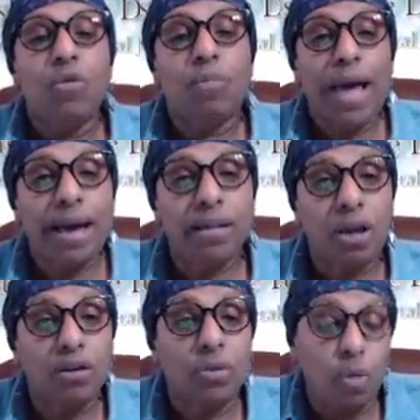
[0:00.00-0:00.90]
back a
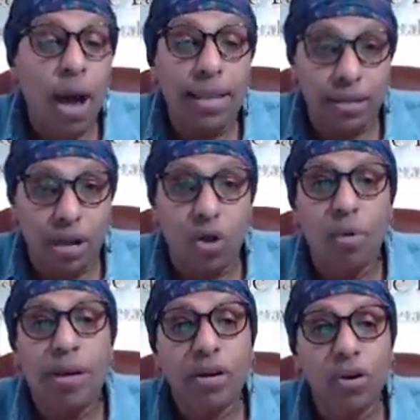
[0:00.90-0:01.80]
while ago when
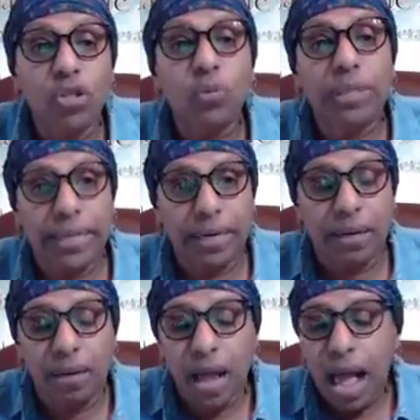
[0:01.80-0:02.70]
my girls were
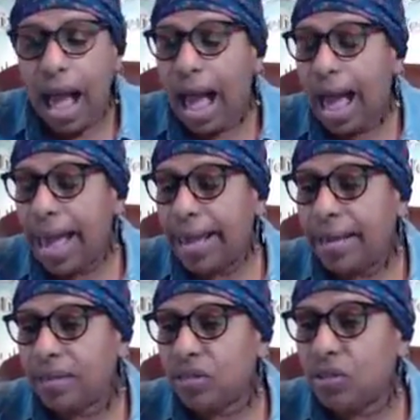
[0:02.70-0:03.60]
little,
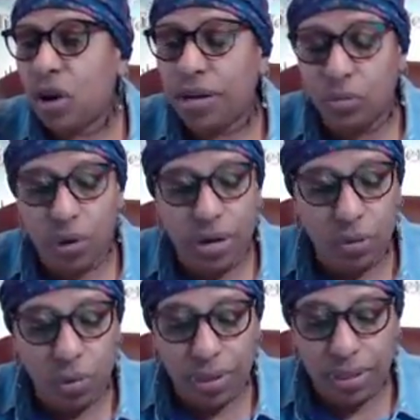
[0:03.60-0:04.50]
I started
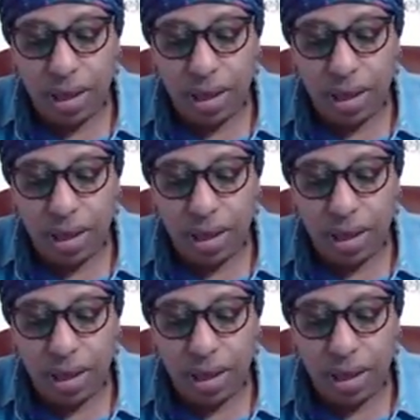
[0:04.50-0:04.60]
working with.